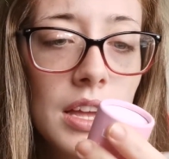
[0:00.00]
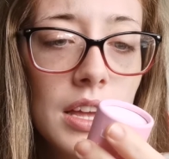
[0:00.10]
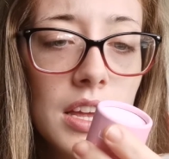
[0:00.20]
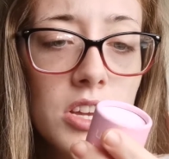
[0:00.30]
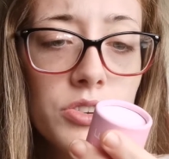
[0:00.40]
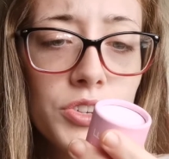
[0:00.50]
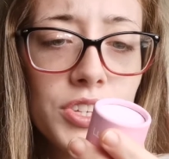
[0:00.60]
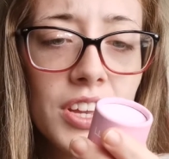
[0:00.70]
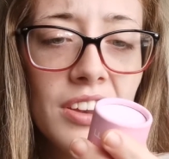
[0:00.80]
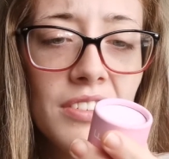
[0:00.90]
Is your
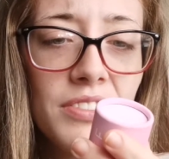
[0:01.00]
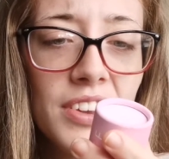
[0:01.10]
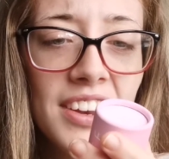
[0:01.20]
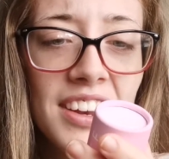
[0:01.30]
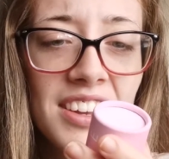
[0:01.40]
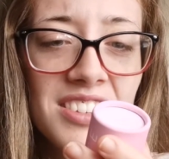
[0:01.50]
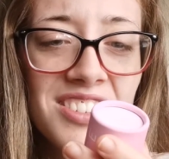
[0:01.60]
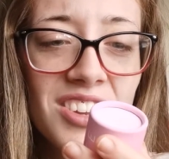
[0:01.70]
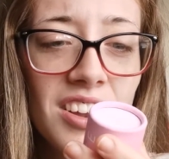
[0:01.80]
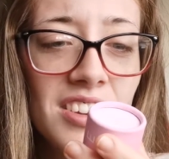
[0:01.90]
skin feeling as
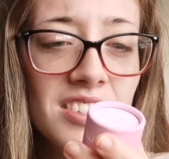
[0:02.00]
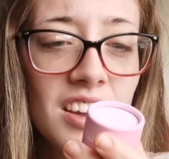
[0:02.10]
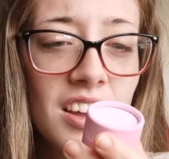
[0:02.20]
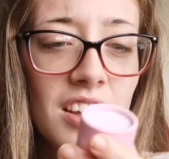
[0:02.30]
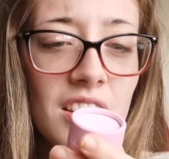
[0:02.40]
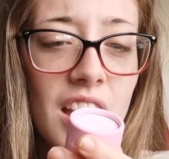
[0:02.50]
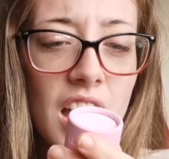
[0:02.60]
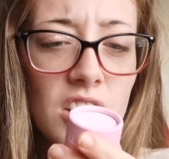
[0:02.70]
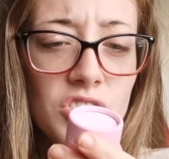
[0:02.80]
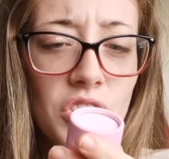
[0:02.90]
dull and tired
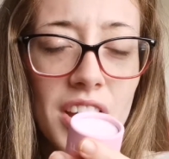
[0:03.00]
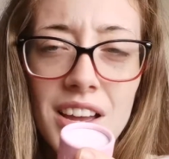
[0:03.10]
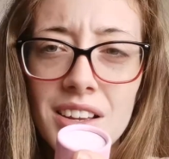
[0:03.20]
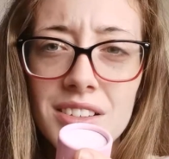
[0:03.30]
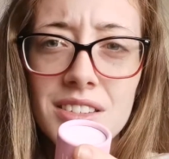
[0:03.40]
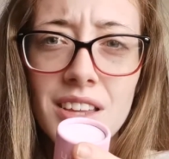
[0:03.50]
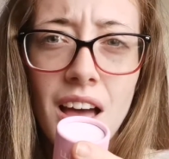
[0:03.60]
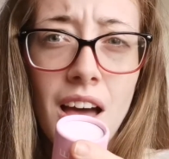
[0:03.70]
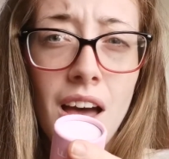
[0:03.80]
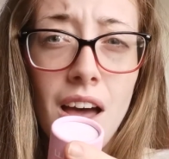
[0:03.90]
as your ex?
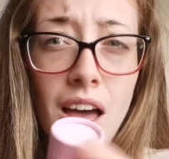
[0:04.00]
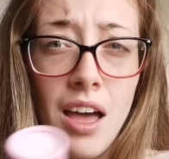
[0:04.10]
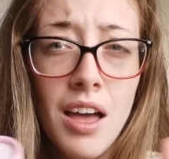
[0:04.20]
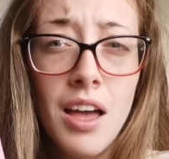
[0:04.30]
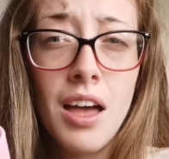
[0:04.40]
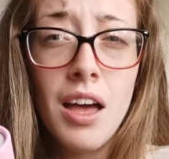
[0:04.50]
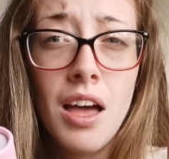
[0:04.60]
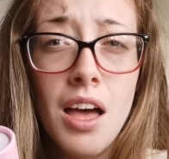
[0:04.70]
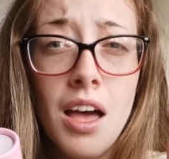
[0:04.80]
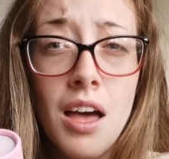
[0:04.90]
Ha!
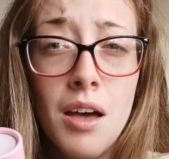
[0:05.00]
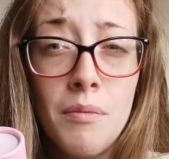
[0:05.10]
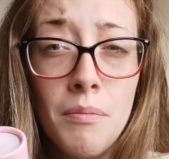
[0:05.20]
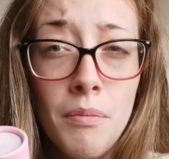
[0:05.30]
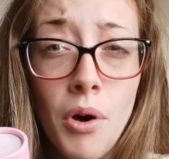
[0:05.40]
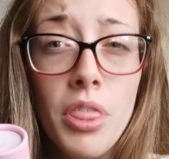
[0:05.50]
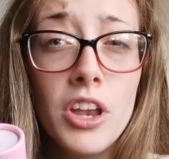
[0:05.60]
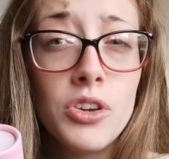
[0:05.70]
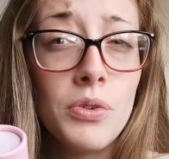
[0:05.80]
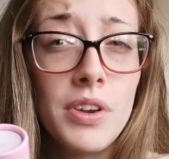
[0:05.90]
More than
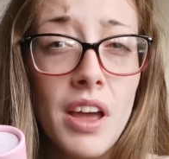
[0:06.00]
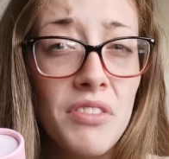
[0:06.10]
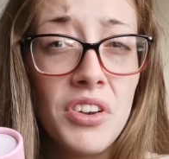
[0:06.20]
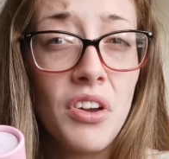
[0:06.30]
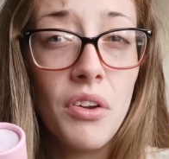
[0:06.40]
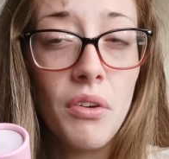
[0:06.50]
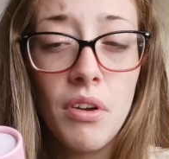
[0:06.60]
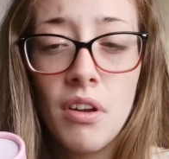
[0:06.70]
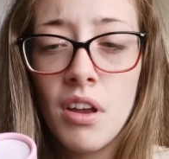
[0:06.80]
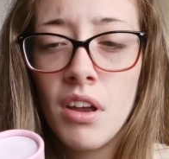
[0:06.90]
you would ever know.
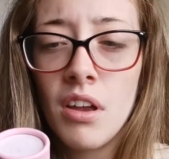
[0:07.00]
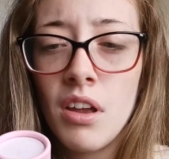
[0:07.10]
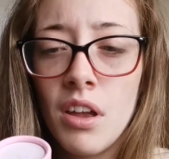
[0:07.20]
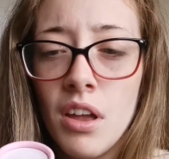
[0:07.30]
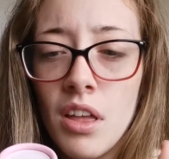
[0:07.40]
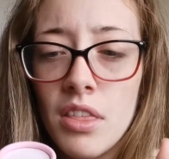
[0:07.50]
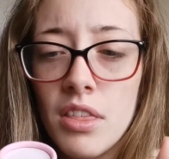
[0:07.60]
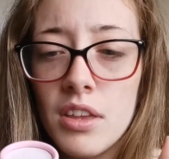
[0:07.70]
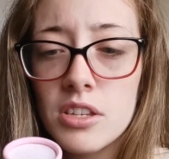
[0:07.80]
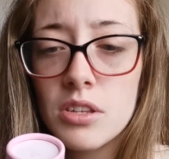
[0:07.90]

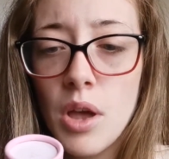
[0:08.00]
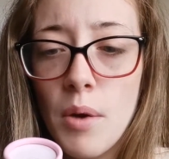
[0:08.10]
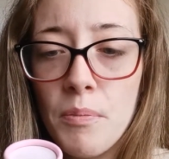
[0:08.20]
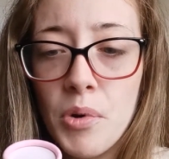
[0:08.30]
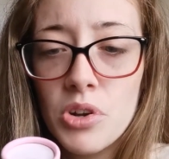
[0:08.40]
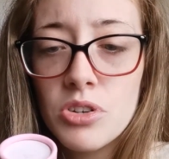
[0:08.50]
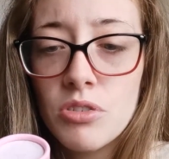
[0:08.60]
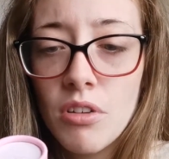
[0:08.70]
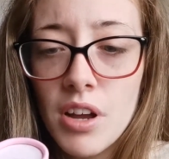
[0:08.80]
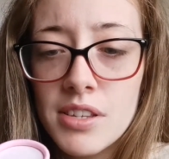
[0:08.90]
This
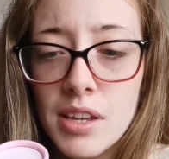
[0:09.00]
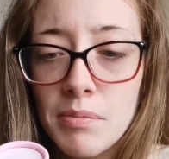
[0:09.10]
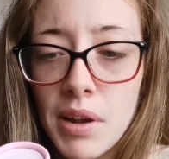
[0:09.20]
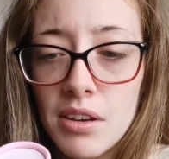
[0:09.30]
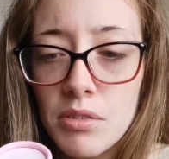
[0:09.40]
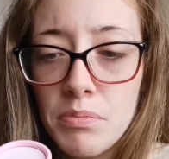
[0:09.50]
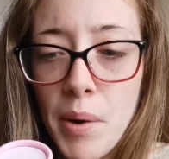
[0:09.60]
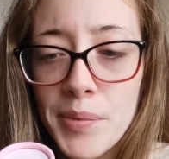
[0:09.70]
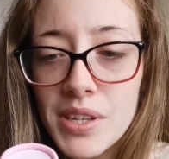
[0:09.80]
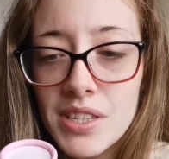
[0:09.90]
moisturizing blend of
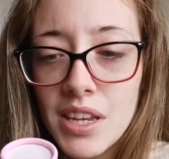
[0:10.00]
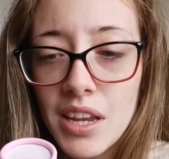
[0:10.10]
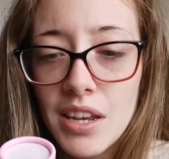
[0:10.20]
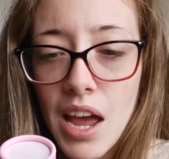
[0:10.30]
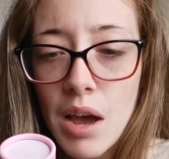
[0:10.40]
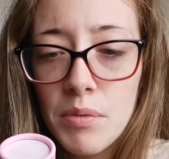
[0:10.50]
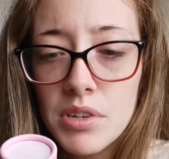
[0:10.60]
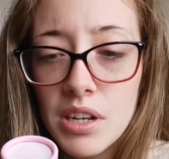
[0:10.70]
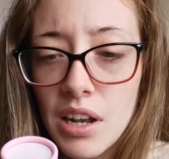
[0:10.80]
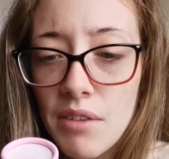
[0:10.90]
pumpkin seed, almond
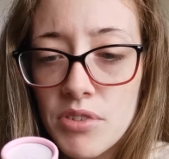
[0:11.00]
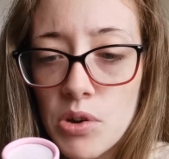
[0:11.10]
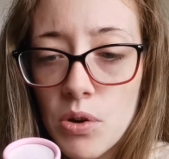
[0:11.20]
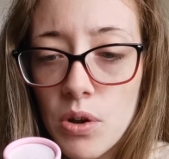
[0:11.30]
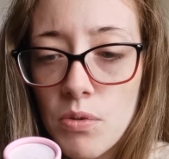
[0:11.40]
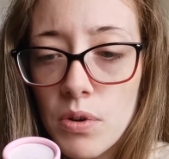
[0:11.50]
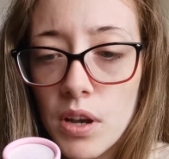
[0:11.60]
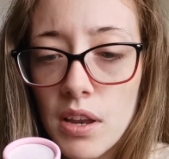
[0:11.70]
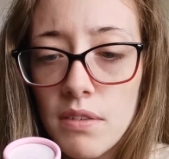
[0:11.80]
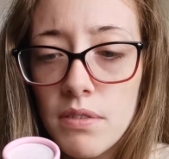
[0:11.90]
and lavender oil will
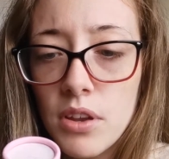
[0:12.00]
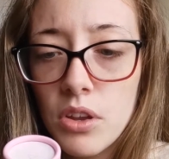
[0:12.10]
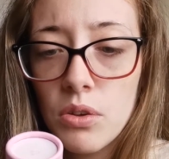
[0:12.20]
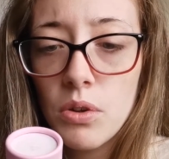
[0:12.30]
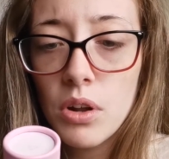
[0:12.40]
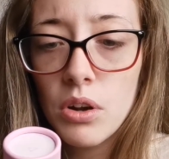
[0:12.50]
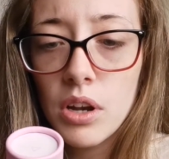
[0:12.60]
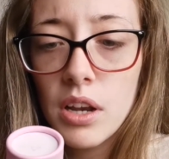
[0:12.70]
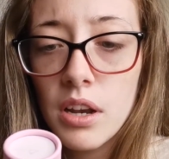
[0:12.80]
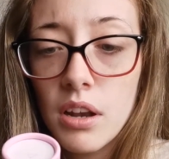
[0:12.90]
leave you
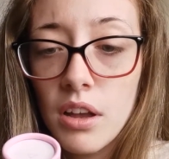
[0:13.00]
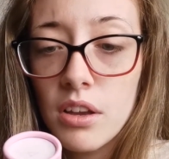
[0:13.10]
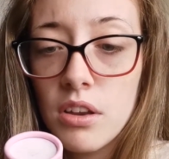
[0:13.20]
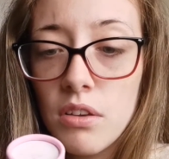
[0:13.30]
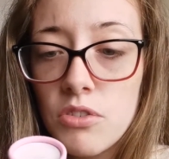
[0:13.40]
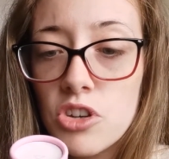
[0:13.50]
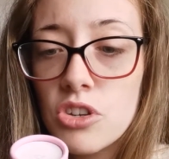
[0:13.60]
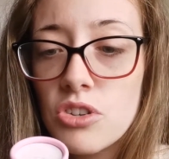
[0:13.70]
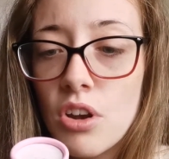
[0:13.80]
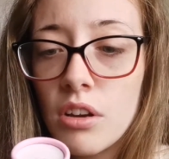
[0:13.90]
looking like you've
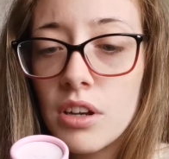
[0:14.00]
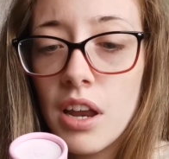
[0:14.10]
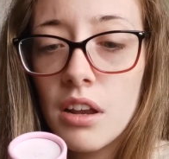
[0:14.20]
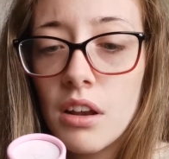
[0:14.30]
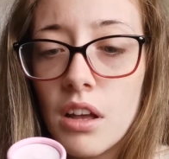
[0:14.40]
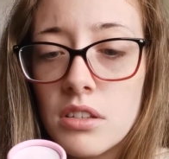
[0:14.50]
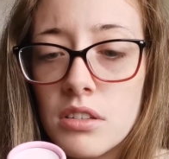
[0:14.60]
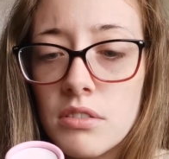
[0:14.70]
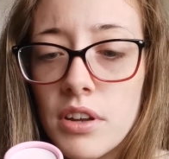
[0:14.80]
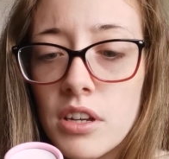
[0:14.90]
just chugged 8
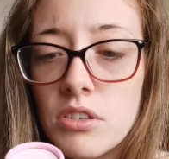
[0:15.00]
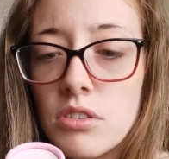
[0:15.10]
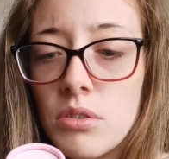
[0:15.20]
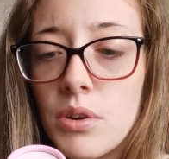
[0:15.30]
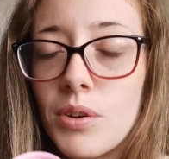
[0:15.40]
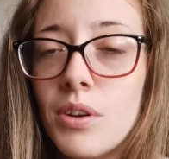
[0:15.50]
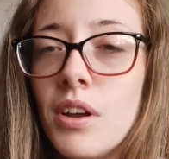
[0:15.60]
glasses of H2O.